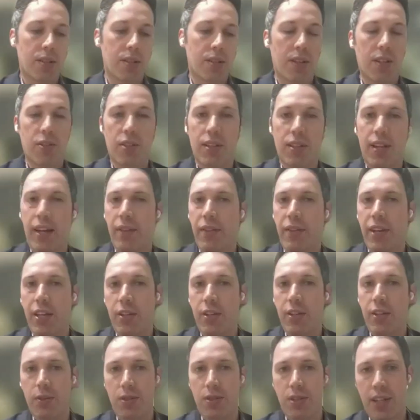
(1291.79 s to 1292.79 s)
So there's a lot of
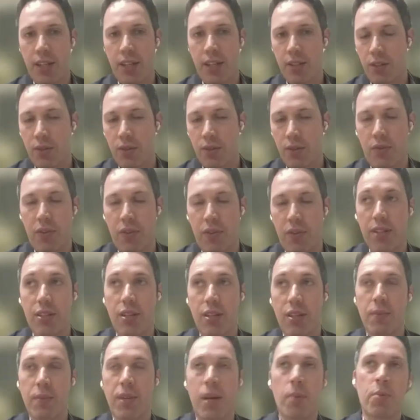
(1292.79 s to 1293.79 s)
interesting sort of
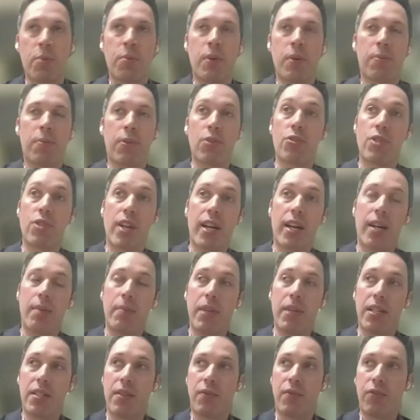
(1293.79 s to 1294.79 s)
effects. Sometimes people share
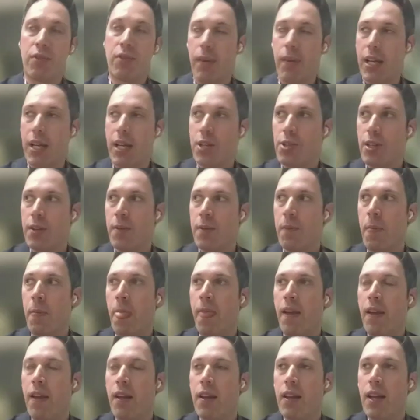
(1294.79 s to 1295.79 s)
misinformation
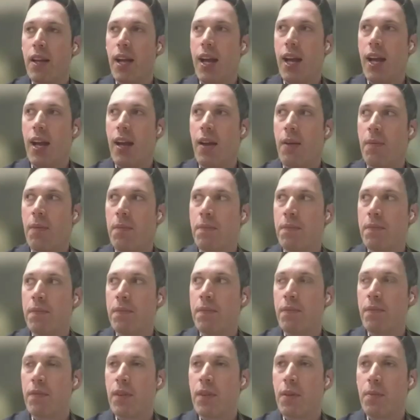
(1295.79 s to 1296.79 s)
um,
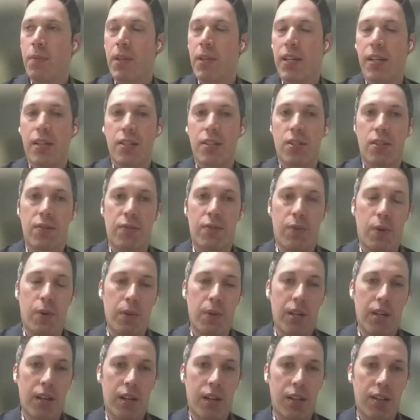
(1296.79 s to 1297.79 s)
because of what
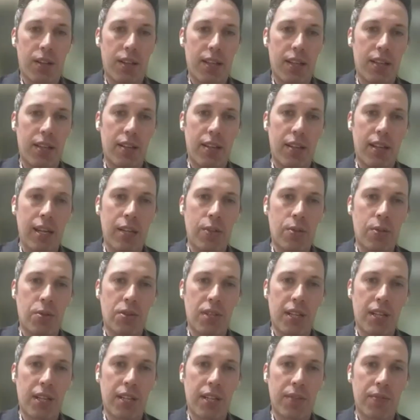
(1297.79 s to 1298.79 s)
we call the the
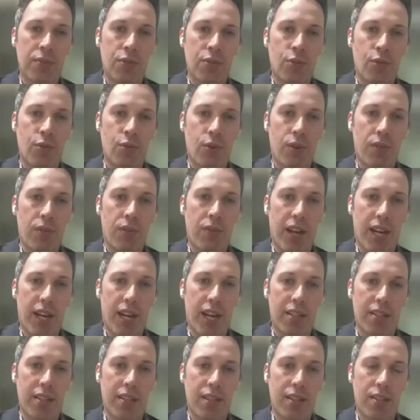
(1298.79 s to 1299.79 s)
interesting if true effect.